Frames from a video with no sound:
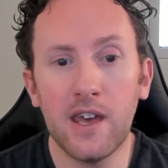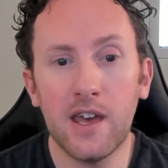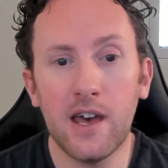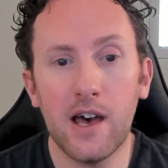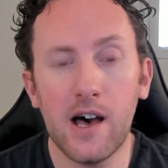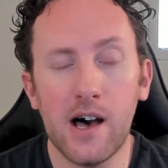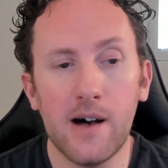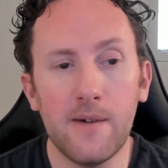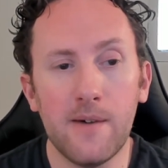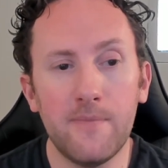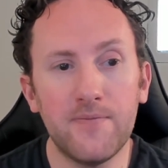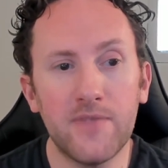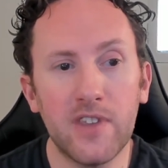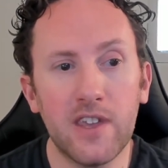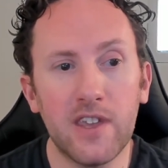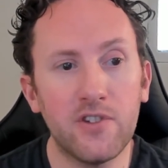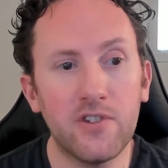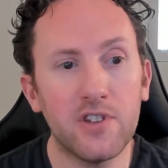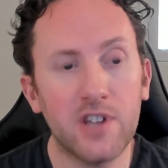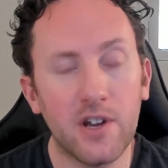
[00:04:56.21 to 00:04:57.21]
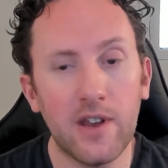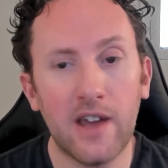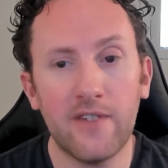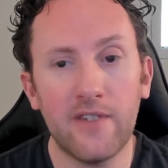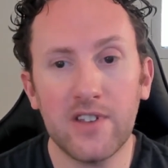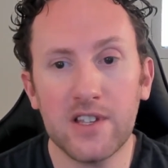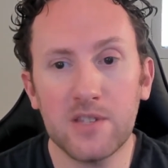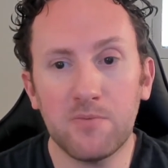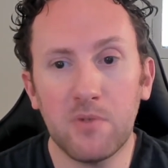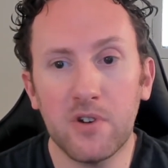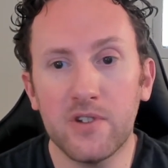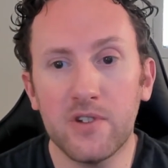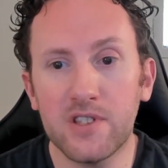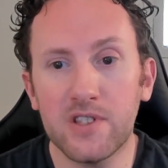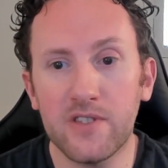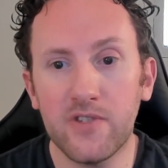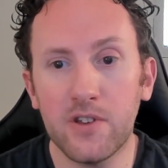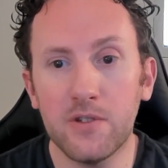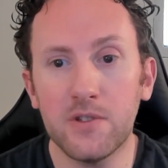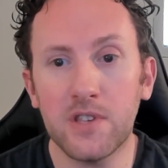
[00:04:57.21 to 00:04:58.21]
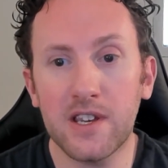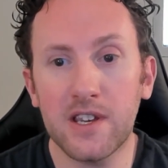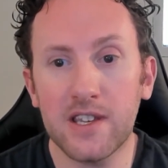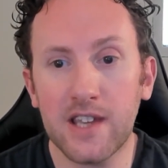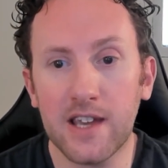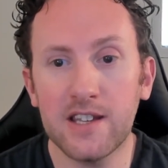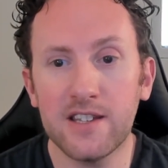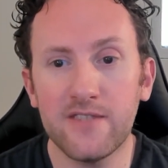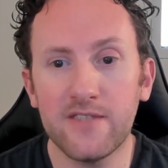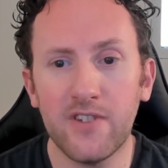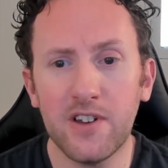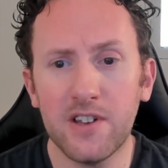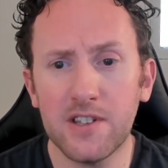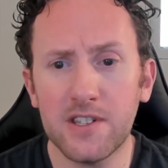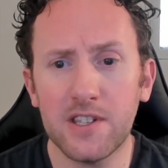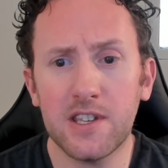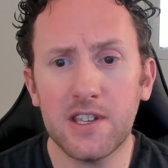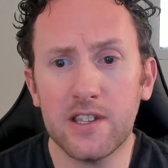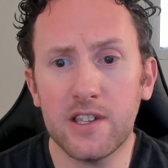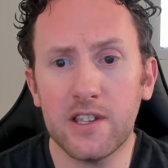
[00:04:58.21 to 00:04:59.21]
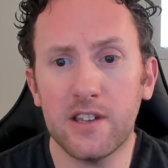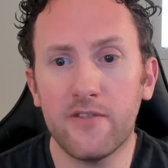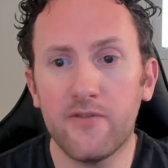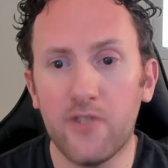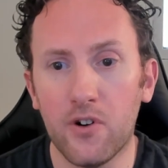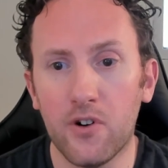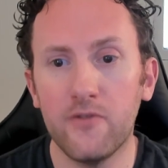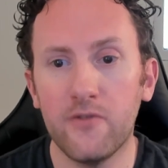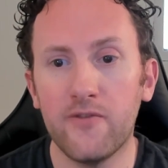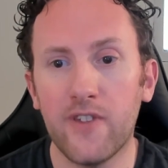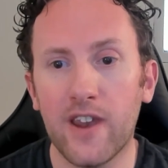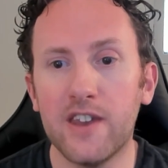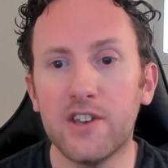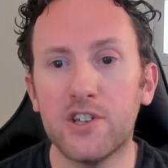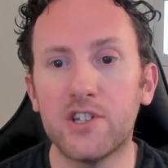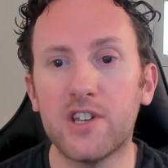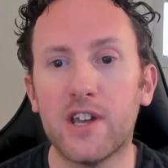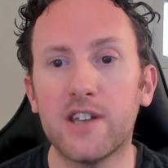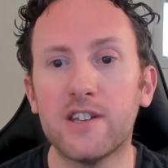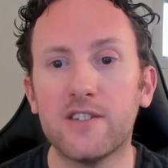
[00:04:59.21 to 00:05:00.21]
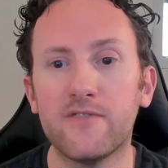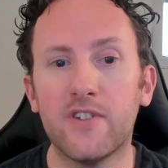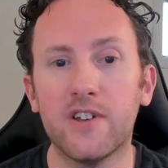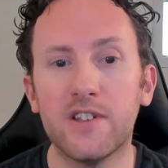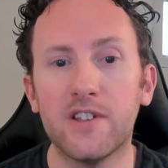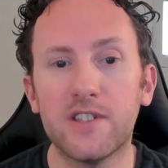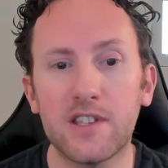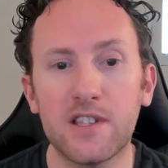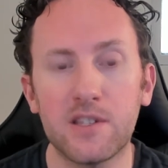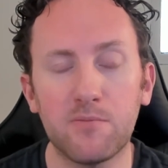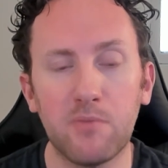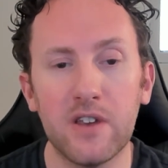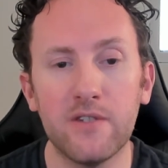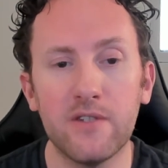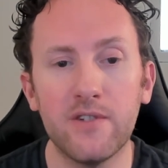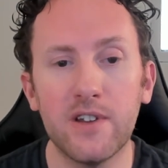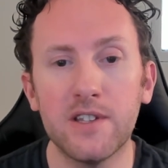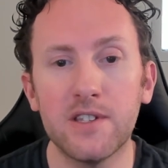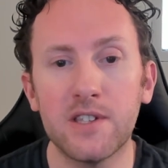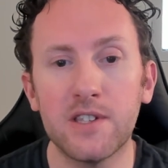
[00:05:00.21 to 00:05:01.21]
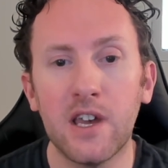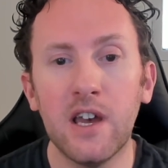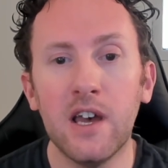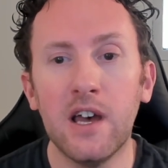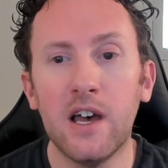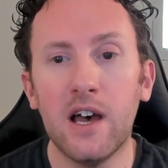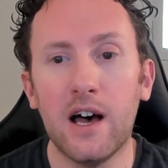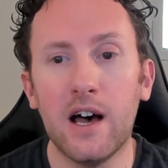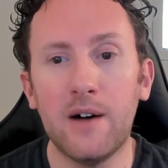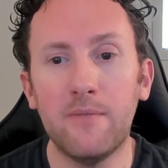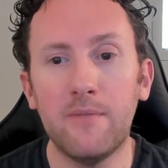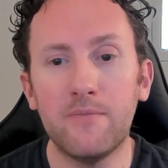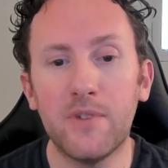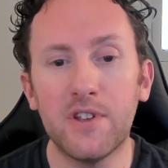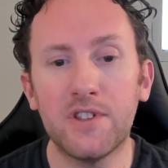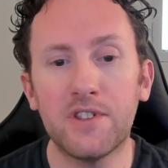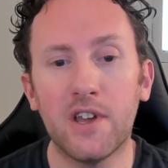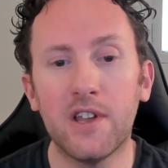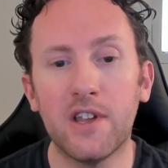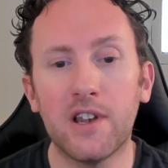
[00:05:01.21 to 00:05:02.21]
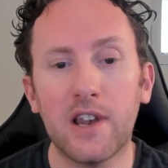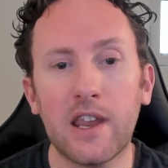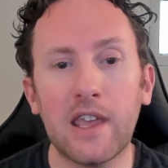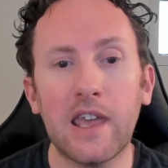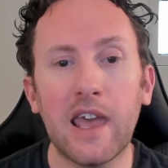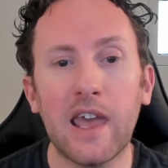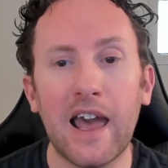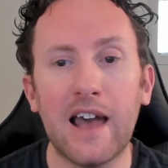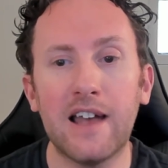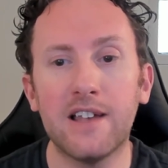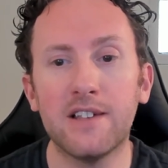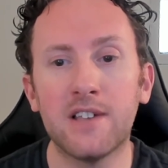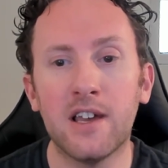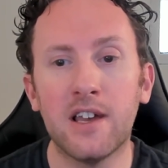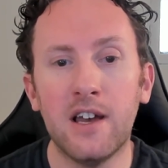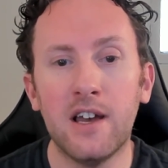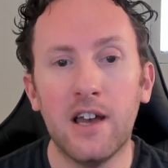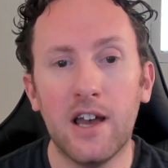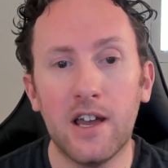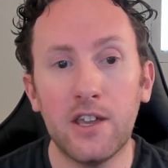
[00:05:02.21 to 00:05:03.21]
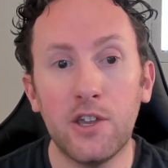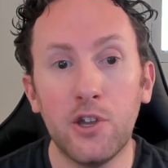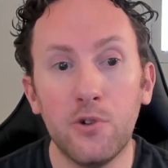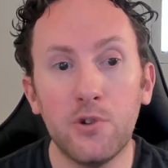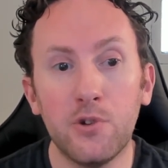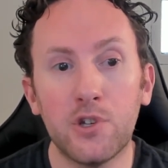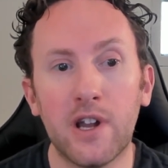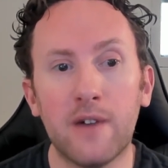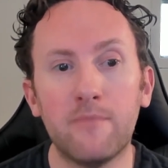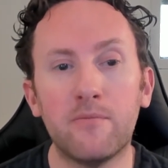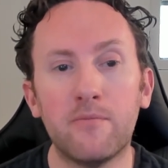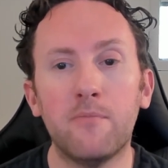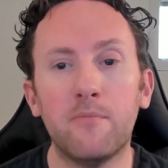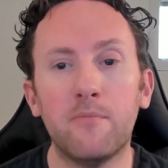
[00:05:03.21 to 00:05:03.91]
Um, if you don't have experience of using Dataverse, it isn't a full-fledged Dataverse experience, um, but certainly it has a huge number of